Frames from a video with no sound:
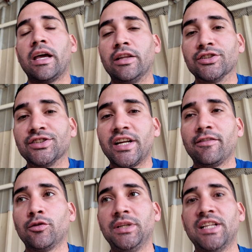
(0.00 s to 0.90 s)
it doesn't have
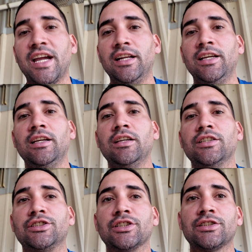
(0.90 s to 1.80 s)
to be daily.
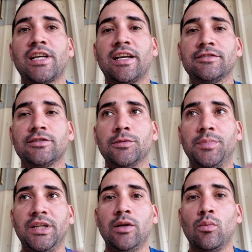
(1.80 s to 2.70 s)
It just has to
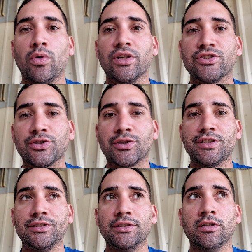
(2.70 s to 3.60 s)
be with a
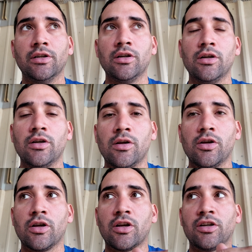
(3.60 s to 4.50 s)
certain
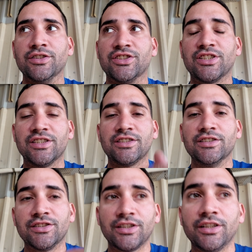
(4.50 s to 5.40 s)

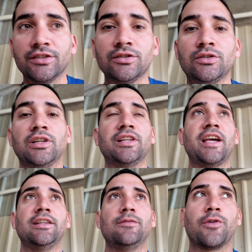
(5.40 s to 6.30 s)
consistency to the
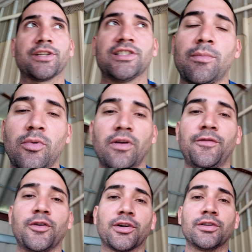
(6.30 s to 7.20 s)
date. For example,
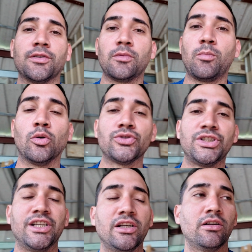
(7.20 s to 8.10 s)
if you're
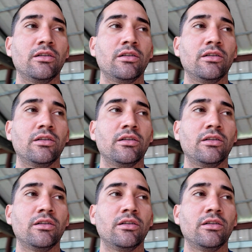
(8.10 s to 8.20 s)
posting